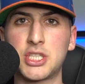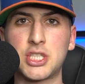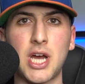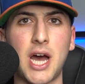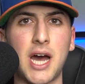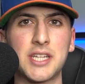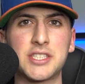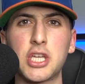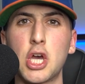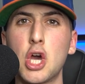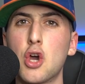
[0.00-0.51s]
shots
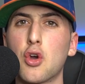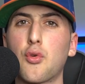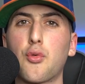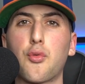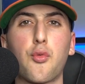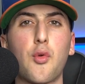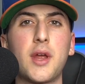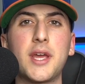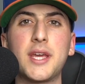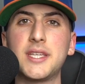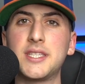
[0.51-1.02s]
shots,
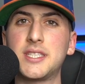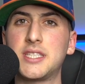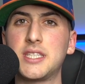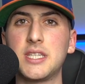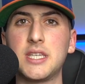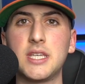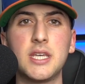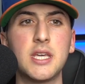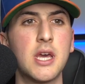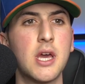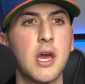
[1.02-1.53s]

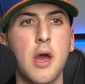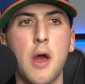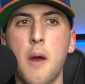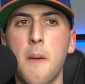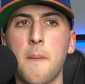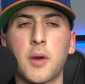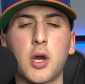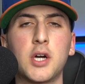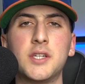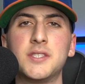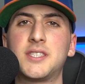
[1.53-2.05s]
crazy
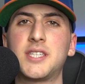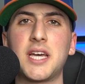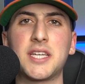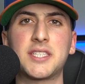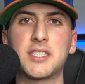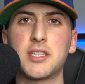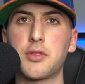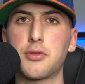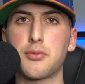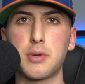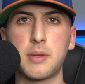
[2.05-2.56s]

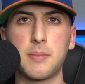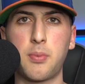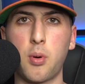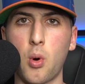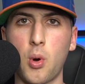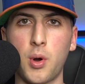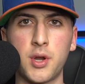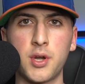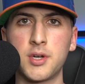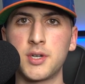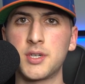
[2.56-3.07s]
contested three
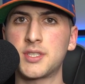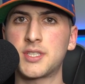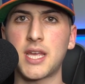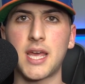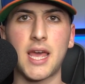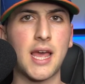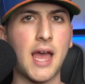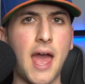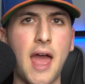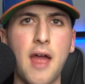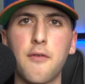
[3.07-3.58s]
pointers
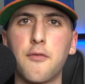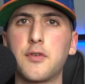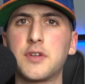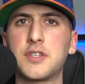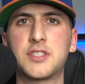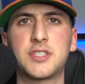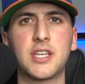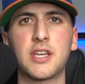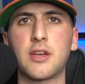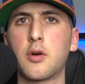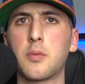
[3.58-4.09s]
every
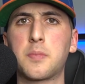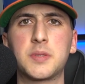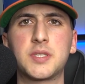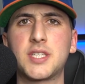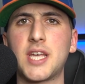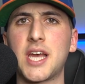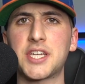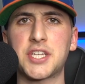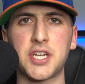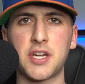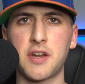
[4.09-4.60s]
single
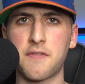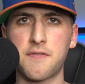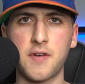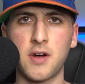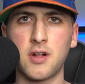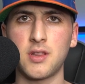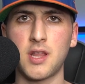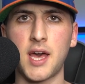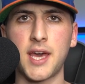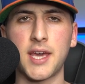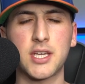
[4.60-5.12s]
possession, it
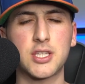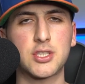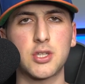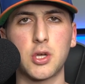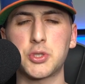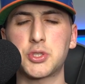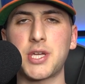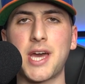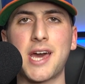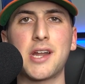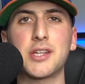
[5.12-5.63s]
felt like.
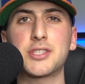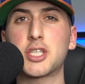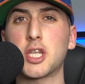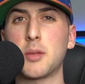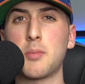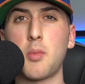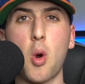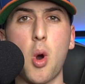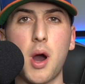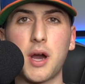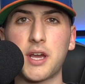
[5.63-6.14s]
So, shout out to the
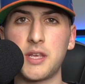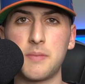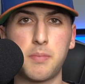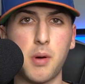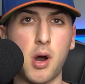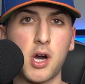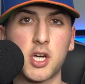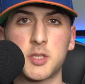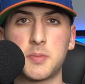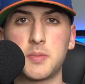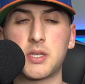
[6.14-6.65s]
Milwaukee
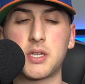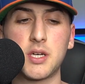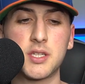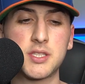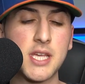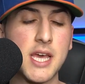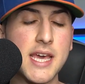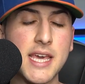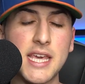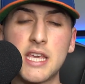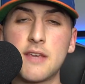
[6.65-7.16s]
Bucks
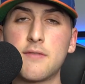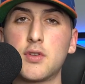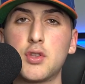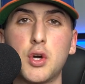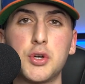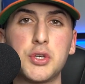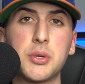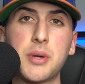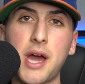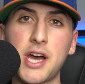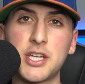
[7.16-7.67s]
because even though
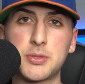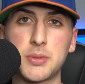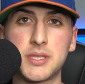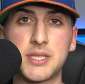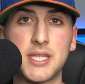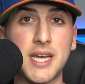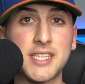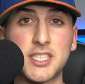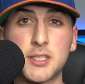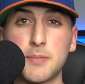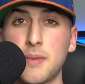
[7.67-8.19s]
you guys were
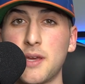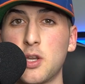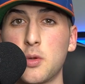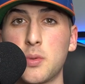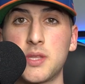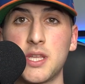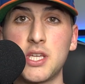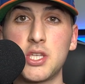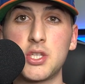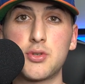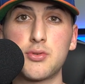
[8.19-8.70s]
decimated
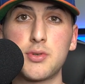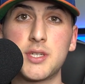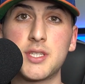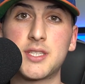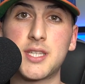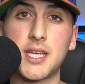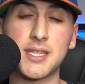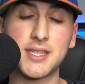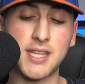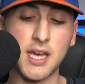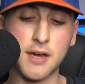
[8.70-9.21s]
with injuries,
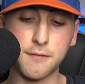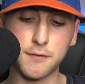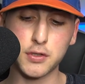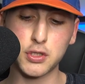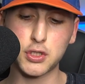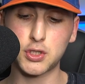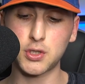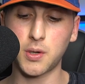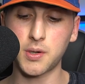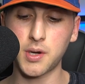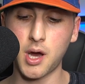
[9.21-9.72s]
they definitely
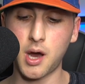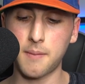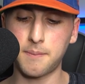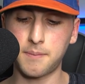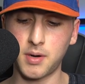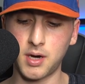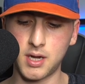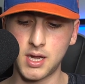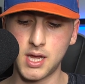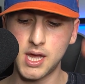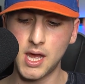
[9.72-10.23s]
showed up.
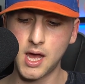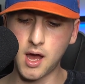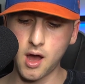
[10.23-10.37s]
But